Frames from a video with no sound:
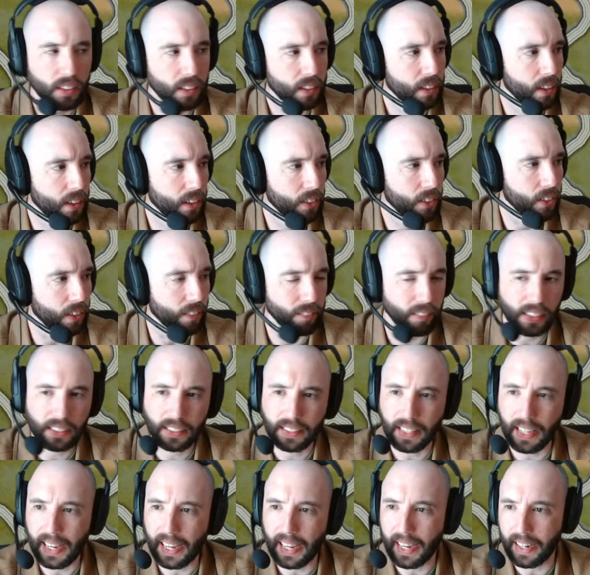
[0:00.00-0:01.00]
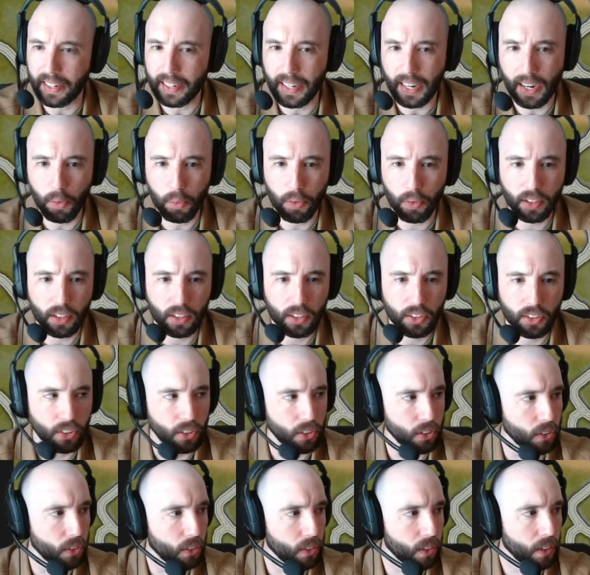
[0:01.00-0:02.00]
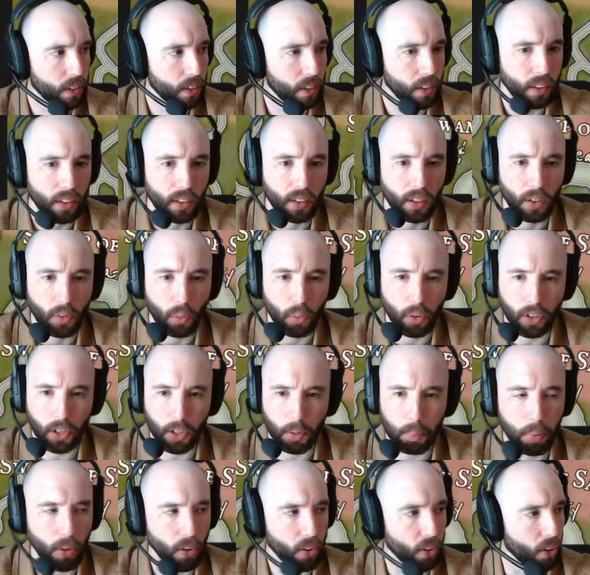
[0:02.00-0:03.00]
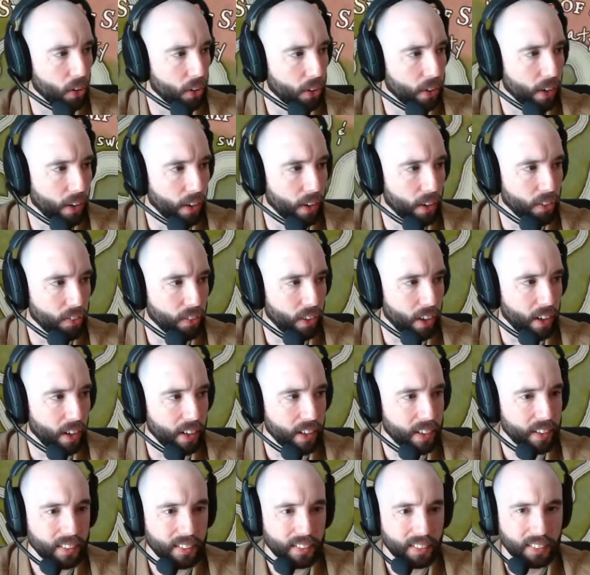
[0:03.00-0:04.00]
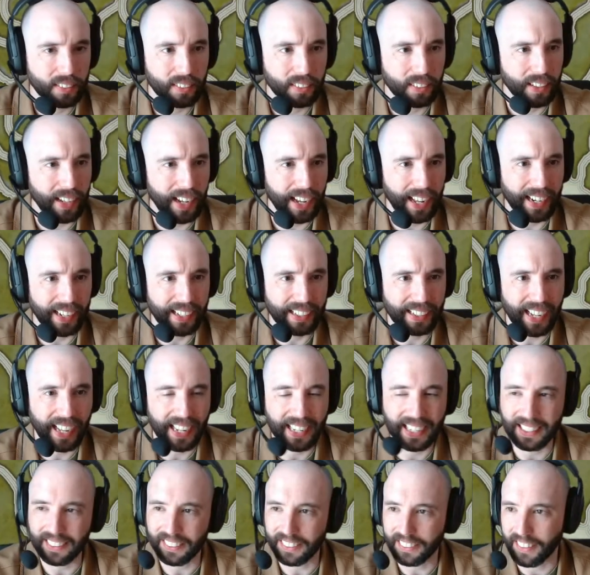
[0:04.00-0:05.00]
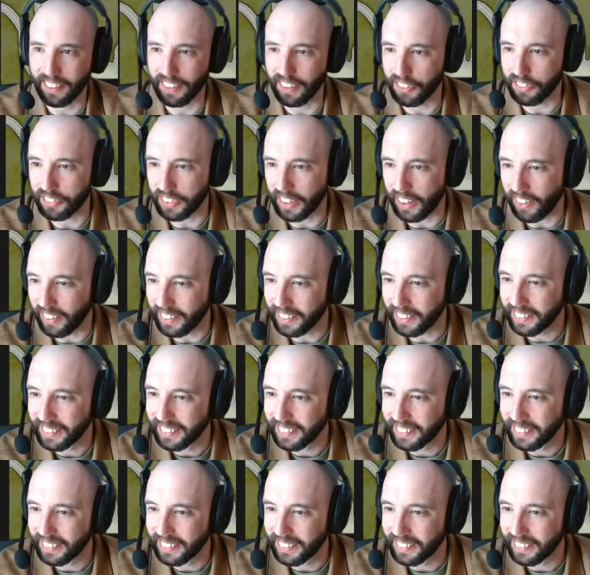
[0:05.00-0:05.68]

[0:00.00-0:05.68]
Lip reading: Something like that. And now we're gonna put a little curve on it. Gotta get the curve going.